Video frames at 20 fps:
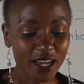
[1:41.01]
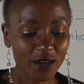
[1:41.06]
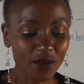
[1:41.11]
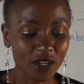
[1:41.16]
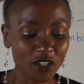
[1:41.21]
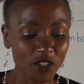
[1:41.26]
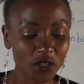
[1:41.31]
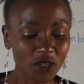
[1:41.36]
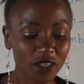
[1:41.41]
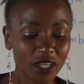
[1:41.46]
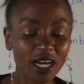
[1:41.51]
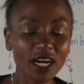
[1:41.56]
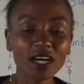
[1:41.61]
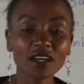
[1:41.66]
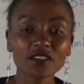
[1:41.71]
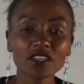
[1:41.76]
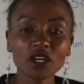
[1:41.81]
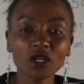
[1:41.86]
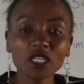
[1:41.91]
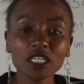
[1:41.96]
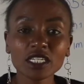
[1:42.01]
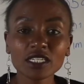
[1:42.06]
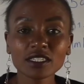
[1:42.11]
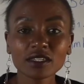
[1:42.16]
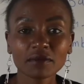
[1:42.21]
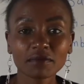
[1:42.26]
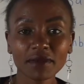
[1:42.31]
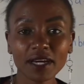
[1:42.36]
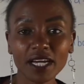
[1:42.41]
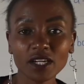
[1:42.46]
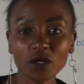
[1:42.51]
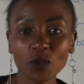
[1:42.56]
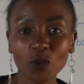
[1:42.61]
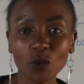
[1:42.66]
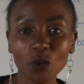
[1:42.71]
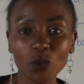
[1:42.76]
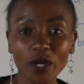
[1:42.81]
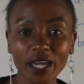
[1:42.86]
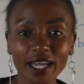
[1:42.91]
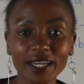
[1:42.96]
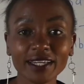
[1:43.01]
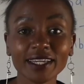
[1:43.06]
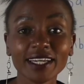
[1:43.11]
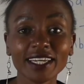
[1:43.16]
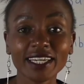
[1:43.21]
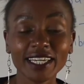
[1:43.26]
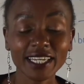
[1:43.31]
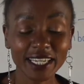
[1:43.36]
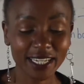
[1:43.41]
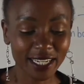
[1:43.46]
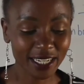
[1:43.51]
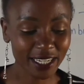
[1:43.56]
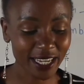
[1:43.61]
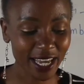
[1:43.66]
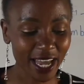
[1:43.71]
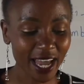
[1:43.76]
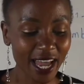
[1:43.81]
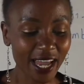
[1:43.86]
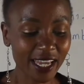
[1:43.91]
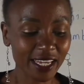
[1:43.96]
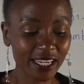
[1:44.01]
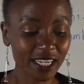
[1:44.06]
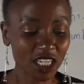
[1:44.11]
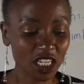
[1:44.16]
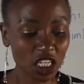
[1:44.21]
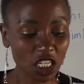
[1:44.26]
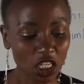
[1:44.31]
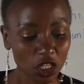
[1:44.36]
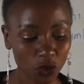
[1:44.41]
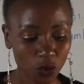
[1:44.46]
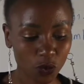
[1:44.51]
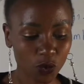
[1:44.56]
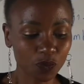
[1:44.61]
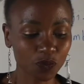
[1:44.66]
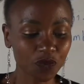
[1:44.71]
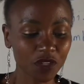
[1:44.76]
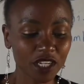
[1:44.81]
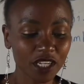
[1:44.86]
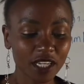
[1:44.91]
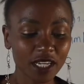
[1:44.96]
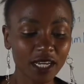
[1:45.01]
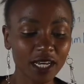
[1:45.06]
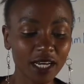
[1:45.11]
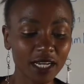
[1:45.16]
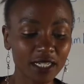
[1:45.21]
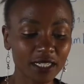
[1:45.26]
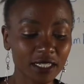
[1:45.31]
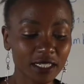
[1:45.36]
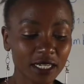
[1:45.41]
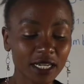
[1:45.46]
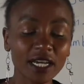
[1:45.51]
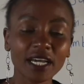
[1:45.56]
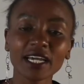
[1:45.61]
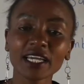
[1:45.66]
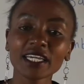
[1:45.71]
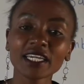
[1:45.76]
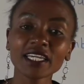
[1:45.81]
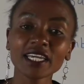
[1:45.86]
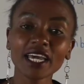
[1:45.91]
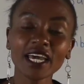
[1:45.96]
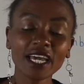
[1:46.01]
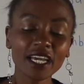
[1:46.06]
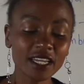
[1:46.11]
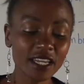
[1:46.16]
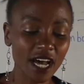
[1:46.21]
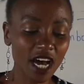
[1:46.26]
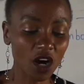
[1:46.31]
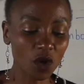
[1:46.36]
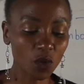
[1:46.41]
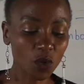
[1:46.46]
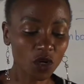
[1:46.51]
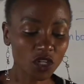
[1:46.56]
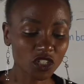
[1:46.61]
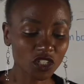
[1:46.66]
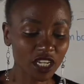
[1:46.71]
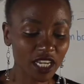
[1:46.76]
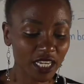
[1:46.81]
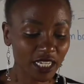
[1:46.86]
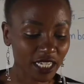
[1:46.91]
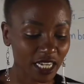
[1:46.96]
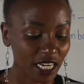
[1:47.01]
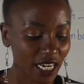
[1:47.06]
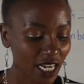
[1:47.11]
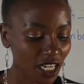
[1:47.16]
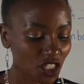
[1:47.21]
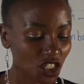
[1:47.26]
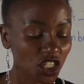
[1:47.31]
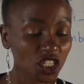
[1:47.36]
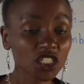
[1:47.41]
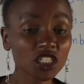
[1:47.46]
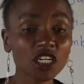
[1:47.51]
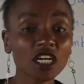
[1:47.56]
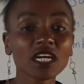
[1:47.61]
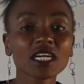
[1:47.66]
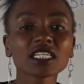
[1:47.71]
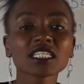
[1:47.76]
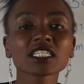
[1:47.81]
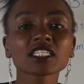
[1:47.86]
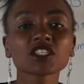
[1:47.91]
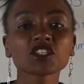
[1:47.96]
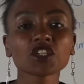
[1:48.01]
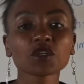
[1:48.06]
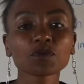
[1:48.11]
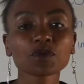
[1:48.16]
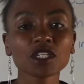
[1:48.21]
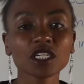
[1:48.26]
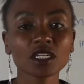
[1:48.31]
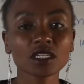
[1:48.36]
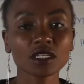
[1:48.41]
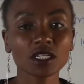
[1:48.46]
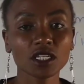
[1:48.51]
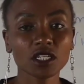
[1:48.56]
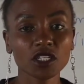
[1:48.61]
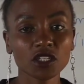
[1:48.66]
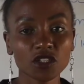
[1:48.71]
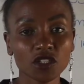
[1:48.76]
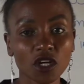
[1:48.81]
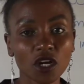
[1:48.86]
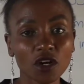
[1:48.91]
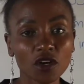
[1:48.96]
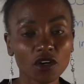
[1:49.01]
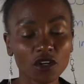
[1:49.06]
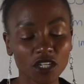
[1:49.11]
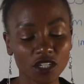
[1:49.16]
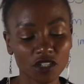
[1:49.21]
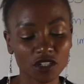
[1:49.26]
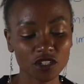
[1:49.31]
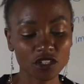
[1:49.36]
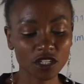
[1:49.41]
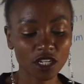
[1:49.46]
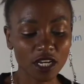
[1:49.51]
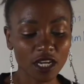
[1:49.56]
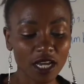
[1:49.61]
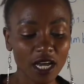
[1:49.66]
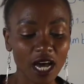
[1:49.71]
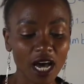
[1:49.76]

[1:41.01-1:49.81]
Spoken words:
There is a man who had killed a key, and he had a watch-like gadget stripped in his wrist.